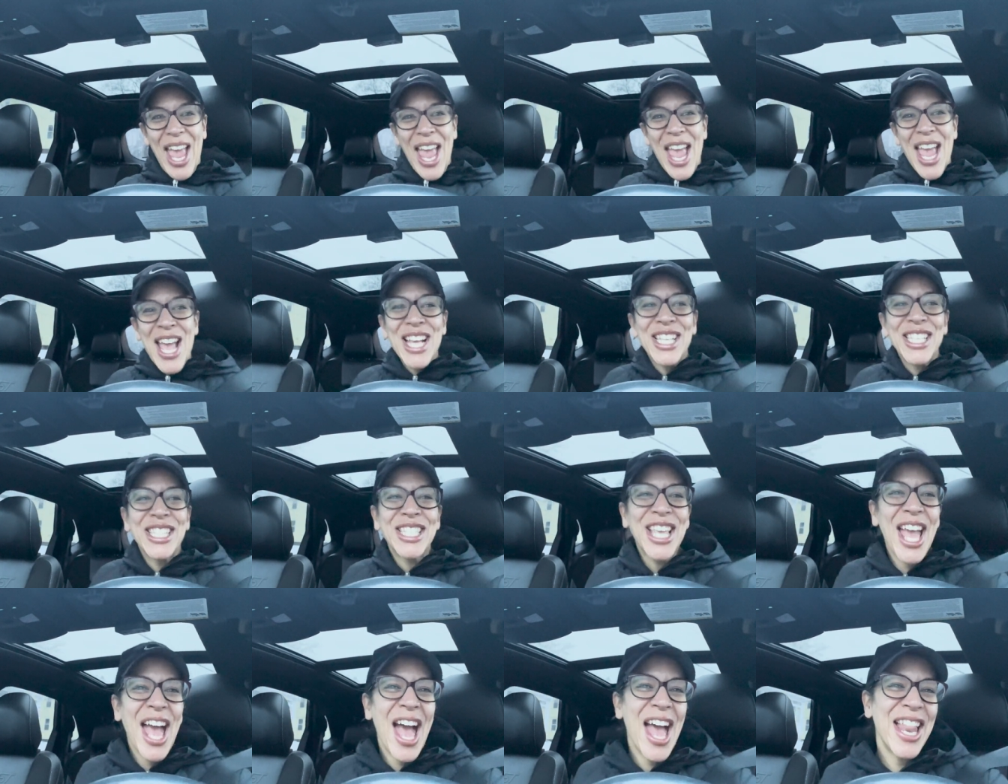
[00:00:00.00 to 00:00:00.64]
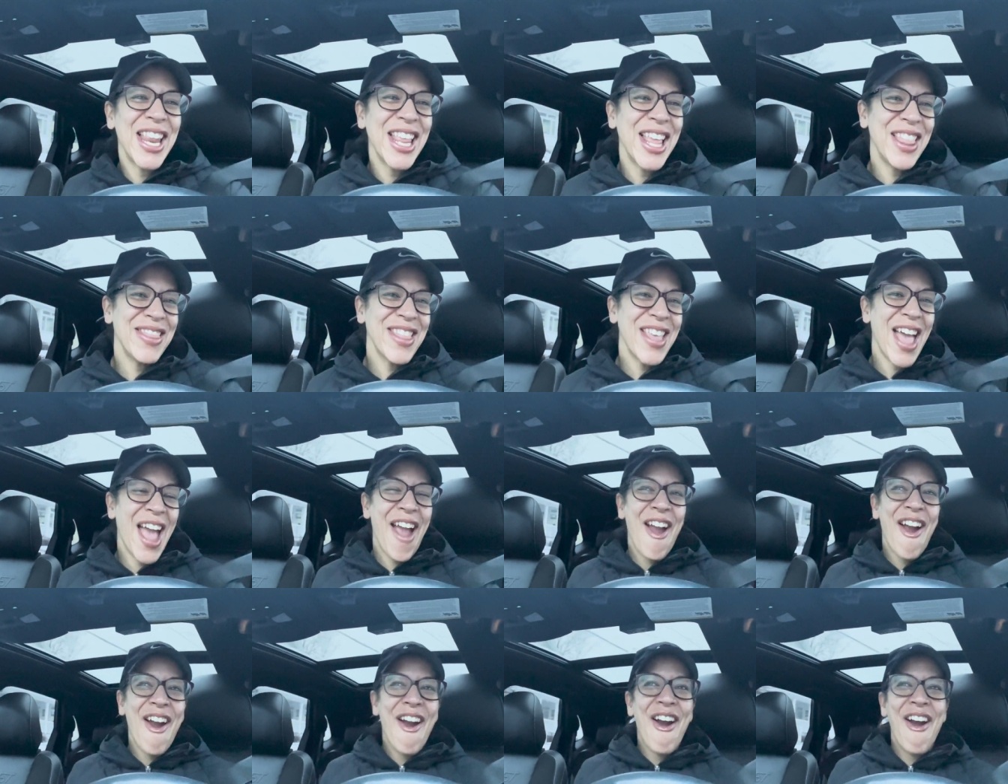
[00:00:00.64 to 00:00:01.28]
It's getting
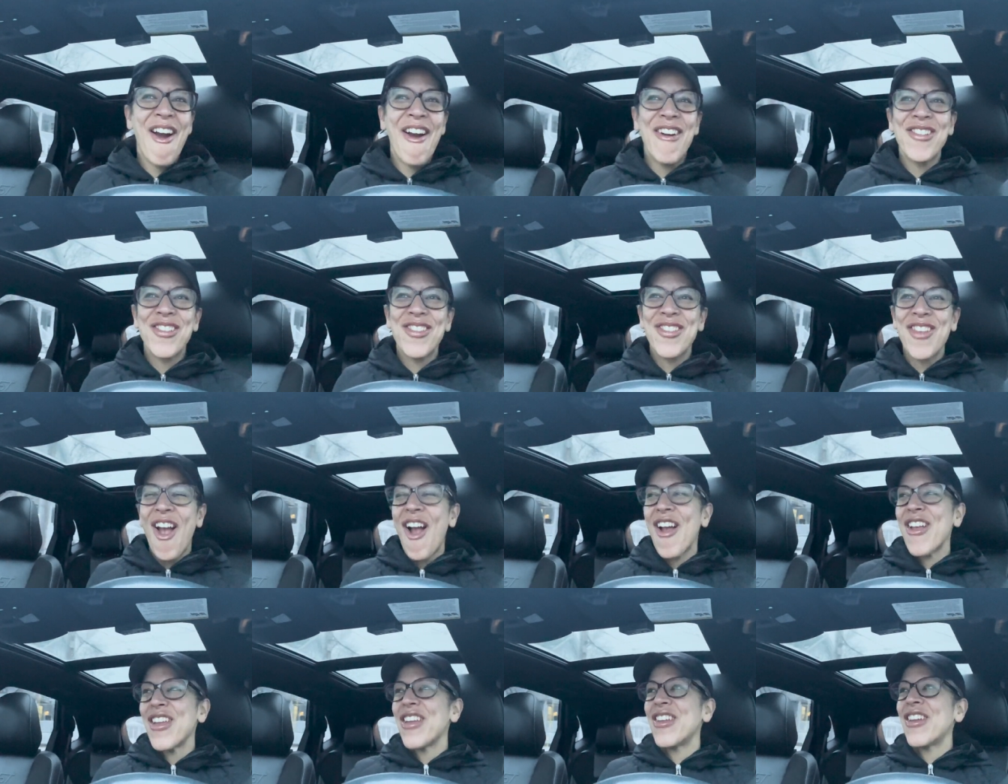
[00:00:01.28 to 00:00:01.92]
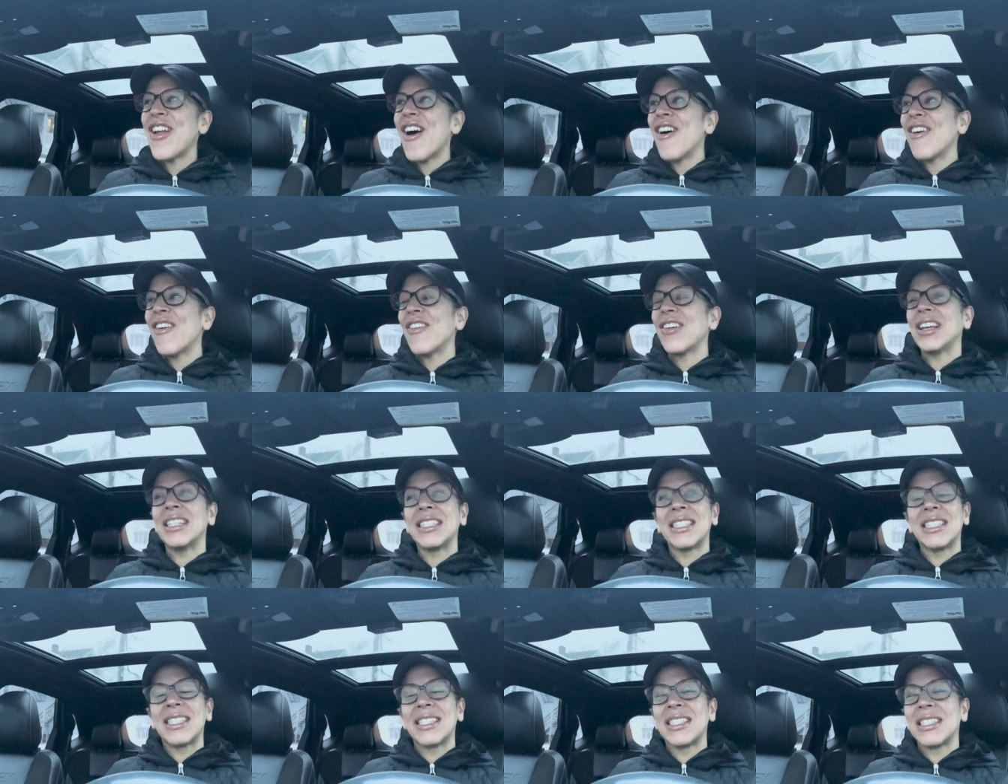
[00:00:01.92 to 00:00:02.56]
there. Sure, you know
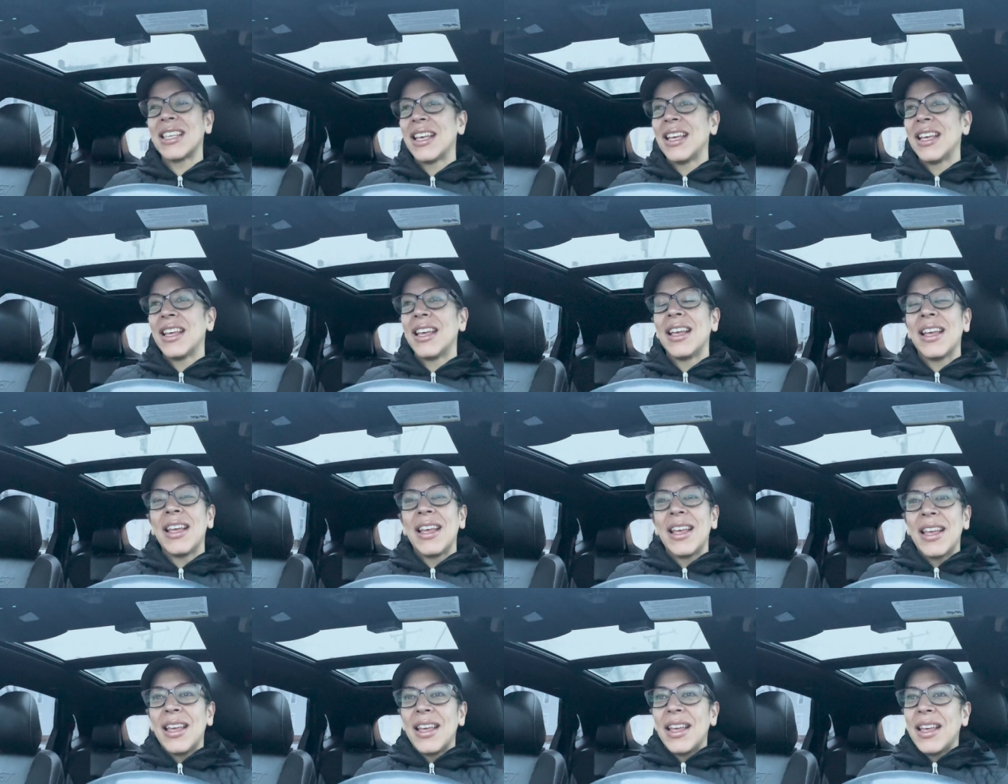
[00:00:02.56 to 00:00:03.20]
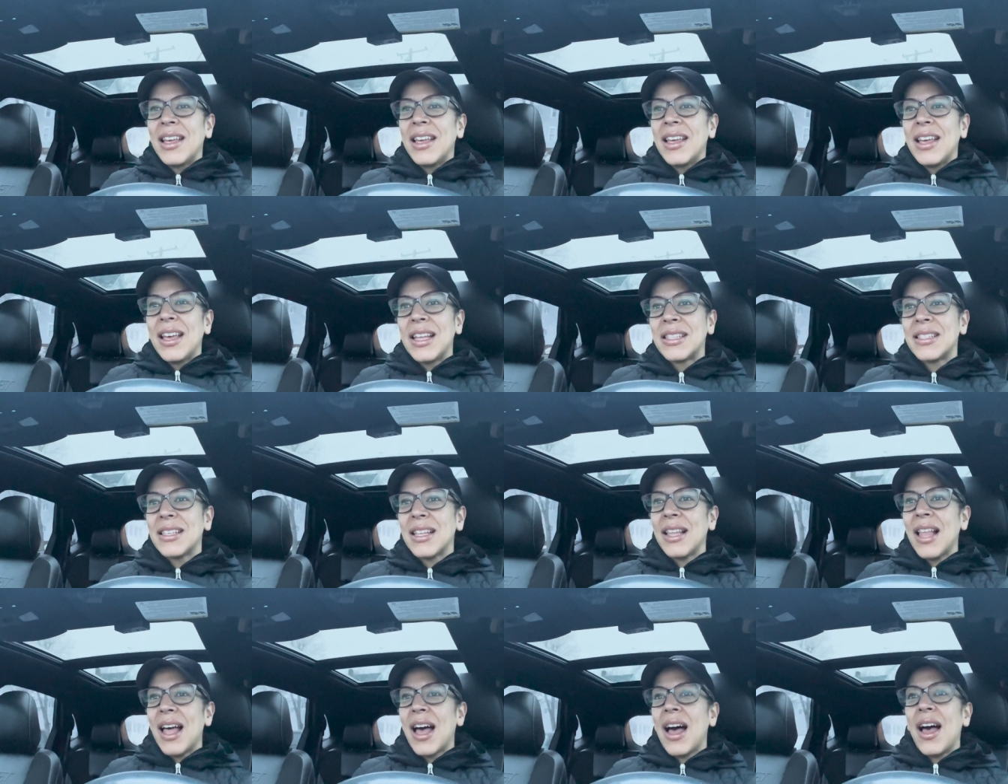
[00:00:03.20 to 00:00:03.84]
it's it's
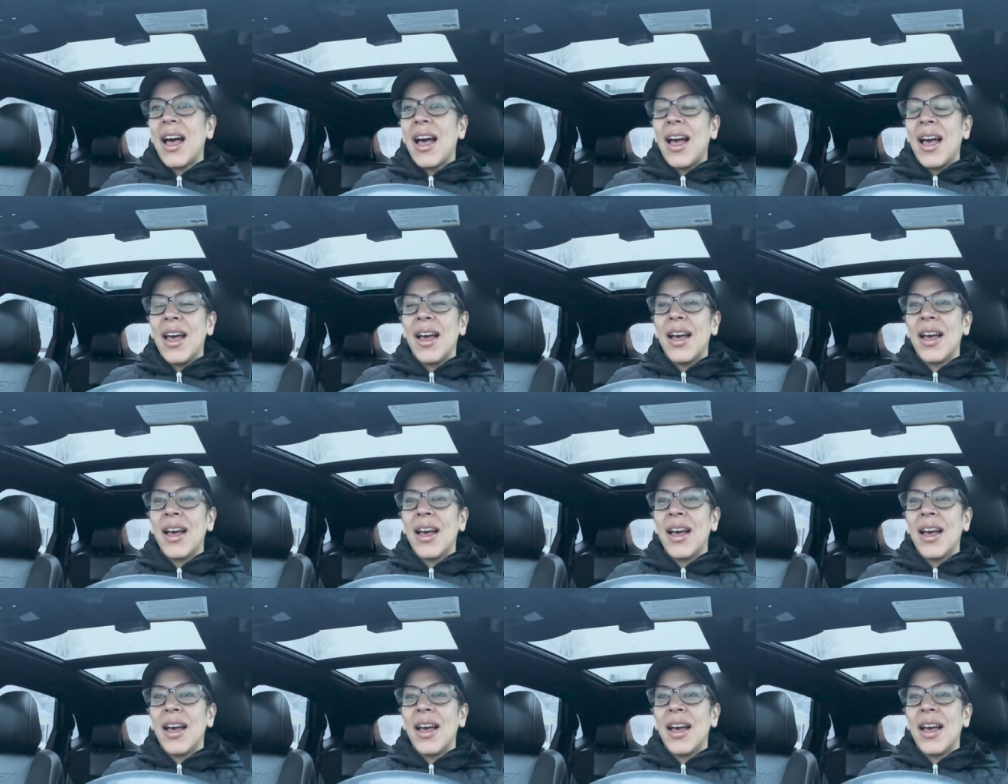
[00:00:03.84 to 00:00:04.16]
a lot.